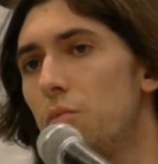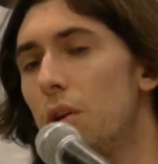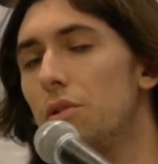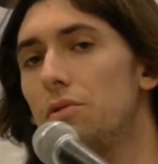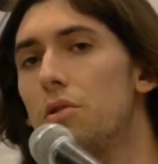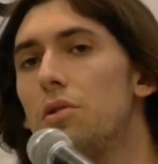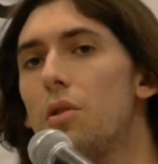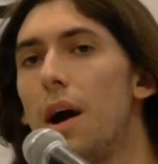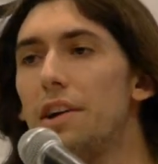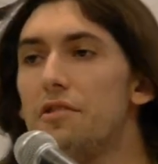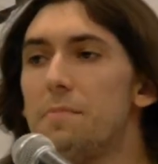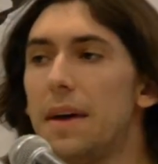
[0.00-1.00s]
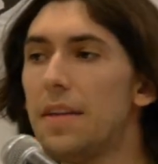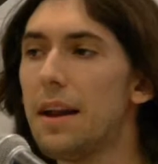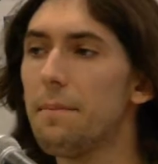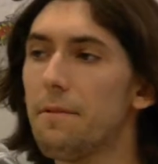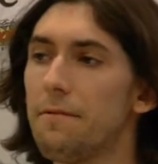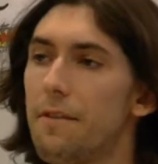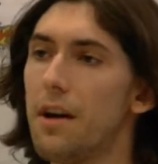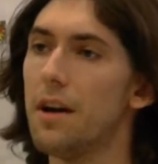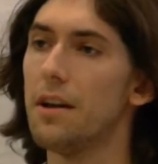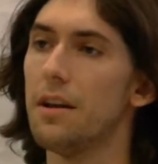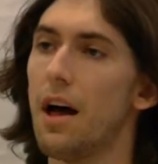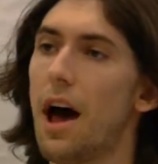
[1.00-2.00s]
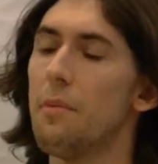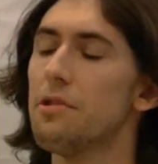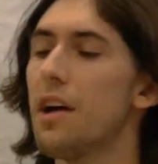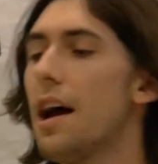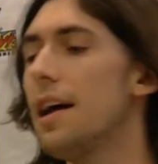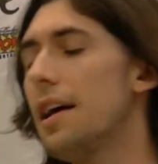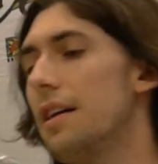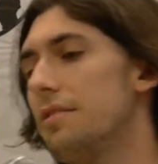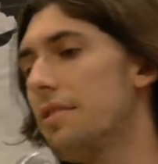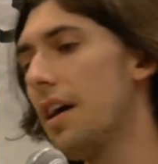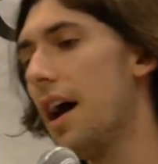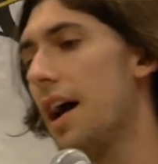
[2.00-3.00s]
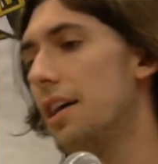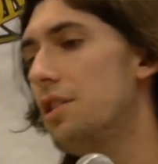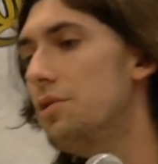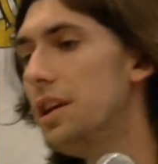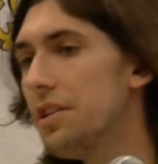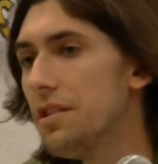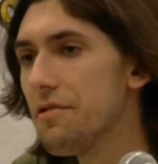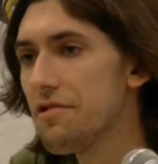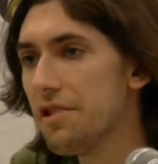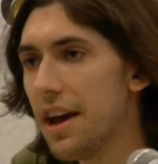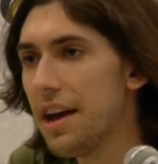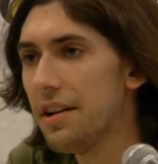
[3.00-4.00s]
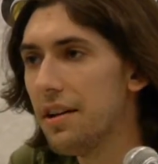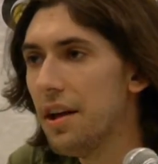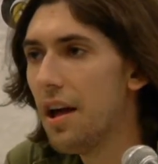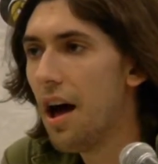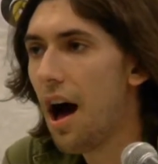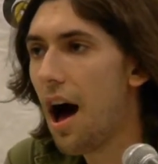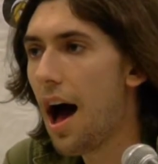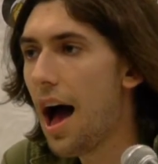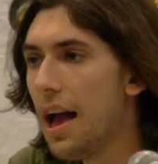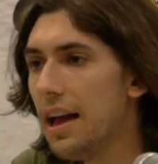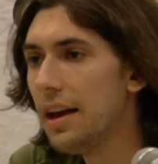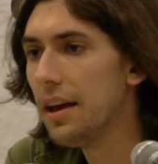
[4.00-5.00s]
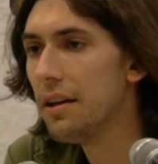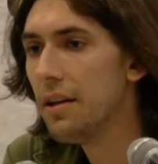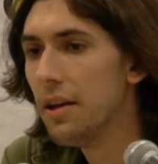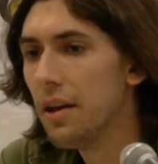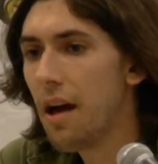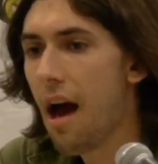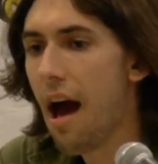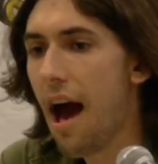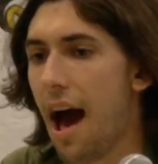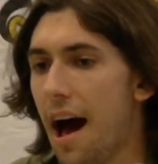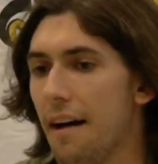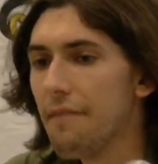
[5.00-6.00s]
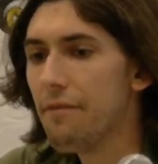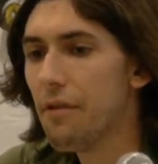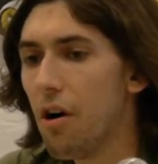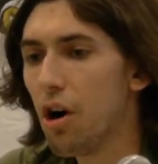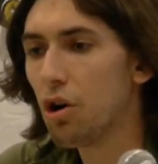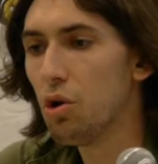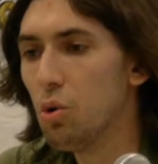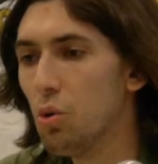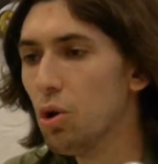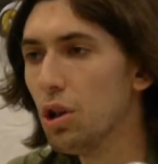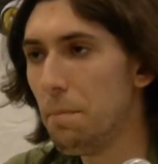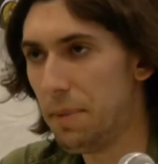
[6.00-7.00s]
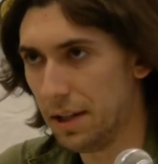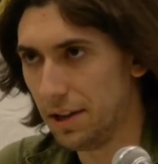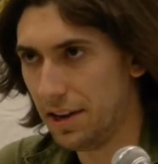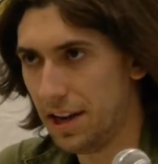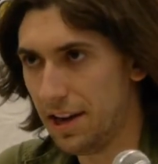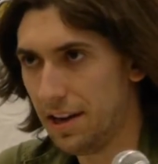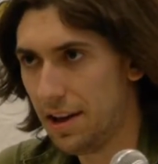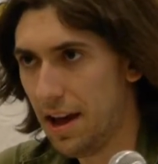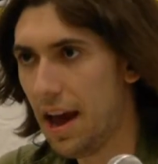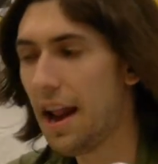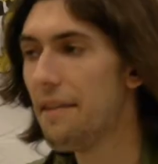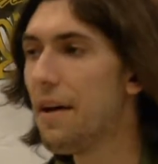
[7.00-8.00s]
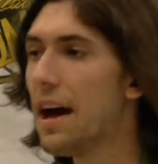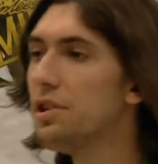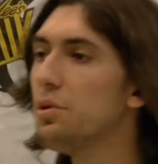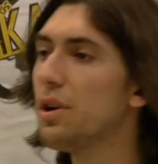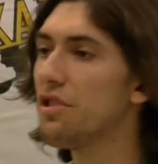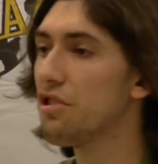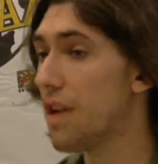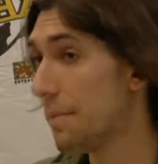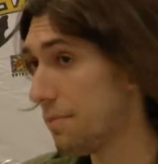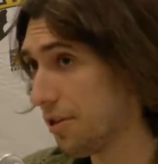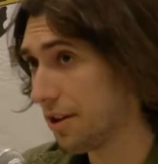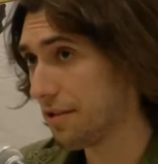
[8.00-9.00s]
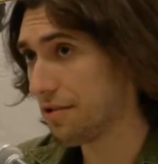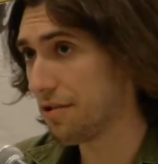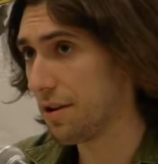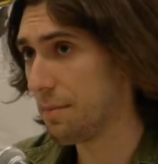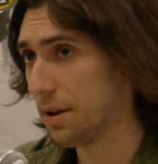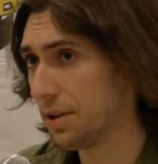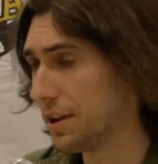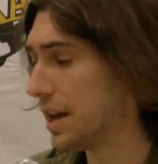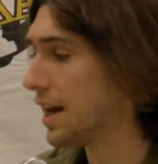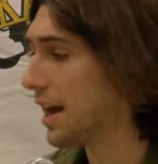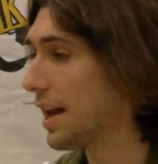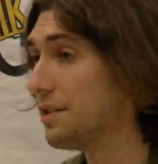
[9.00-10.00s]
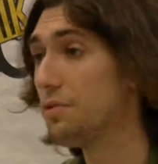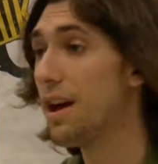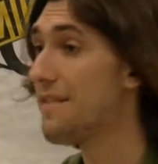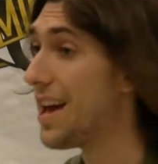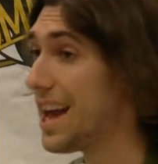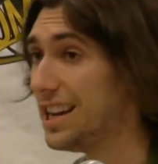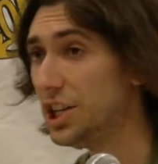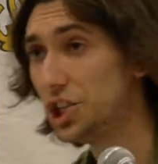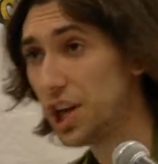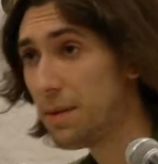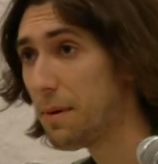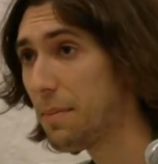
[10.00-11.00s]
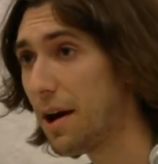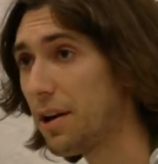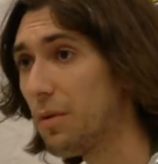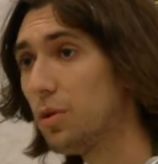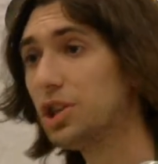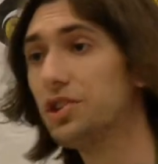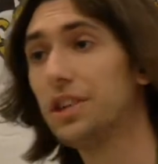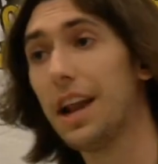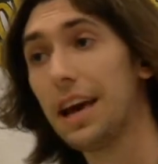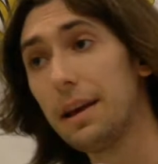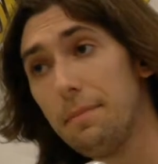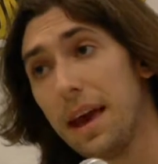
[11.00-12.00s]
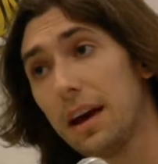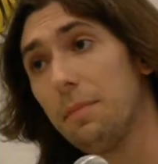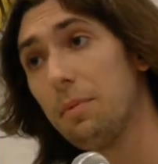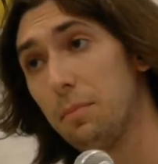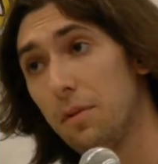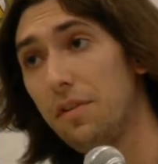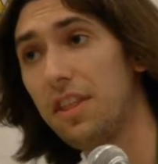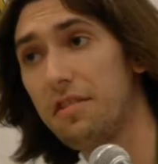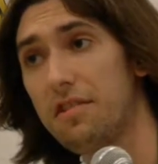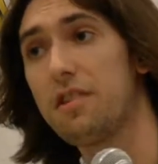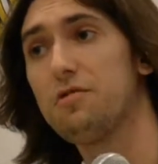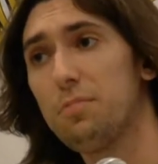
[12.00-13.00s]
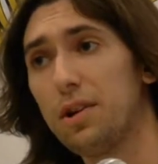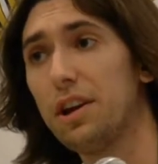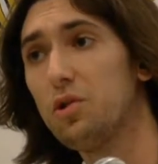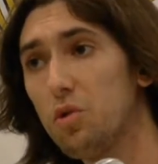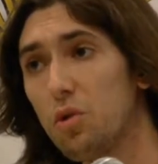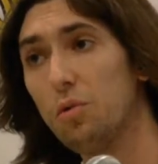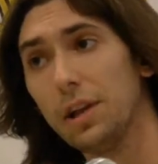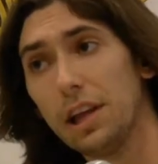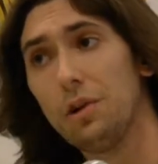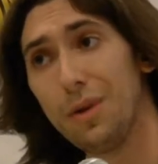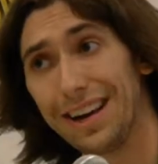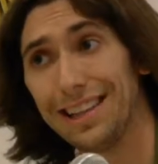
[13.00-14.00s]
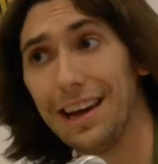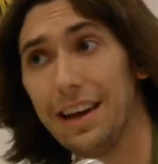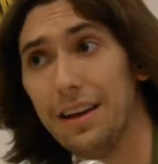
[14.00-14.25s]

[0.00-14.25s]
Well, no, I just made that up for fun. You need to understand, I have a cool ability, and I've had to accept that it's an ability, and I don't have any shame about it, which is that I can make up a movie that sounds pretty cool really quickly.